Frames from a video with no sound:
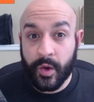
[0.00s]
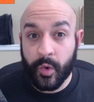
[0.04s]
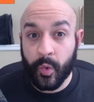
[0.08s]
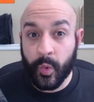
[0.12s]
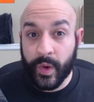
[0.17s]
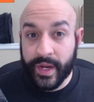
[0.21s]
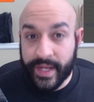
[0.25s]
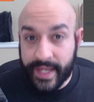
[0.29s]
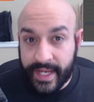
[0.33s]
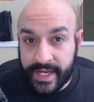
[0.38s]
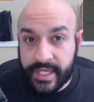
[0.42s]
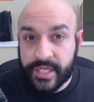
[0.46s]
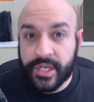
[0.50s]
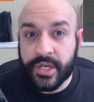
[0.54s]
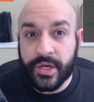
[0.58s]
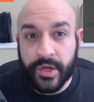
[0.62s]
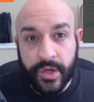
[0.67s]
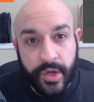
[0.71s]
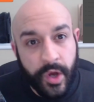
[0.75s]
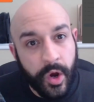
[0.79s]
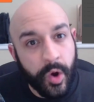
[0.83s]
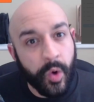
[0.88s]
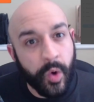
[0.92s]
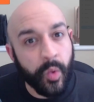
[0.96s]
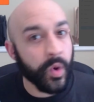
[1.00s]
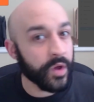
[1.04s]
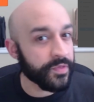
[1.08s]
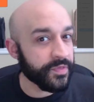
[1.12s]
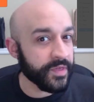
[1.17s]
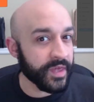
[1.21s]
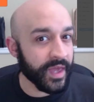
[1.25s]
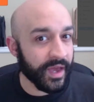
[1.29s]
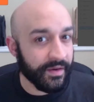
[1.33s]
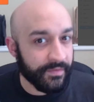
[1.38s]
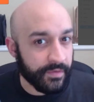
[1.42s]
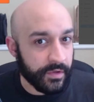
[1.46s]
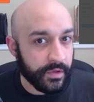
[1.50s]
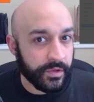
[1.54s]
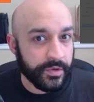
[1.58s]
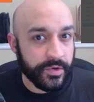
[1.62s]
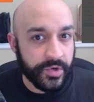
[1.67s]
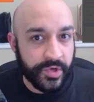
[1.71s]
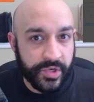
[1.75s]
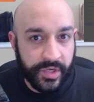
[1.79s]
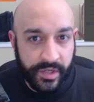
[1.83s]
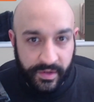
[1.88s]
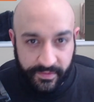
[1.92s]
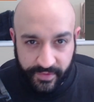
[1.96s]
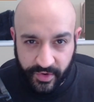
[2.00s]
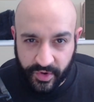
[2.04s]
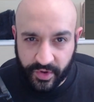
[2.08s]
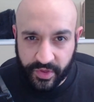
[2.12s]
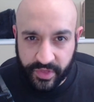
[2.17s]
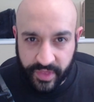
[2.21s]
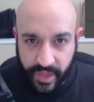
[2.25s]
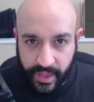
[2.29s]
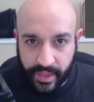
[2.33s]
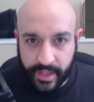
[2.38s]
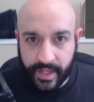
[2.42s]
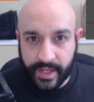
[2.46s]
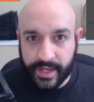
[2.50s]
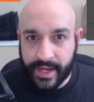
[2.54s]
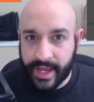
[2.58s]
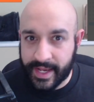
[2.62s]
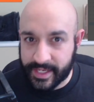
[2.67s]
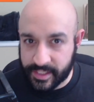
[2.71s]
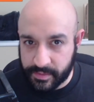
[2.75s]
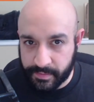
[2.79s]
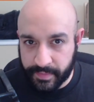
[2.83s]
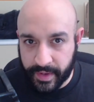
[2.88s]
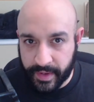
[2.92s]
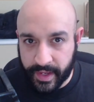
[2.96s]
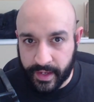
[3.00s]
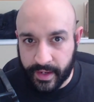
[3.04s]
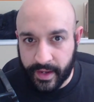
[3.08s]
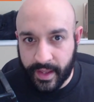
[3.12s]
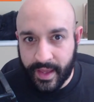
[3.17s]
We need to know what the evolution of your thinking has been.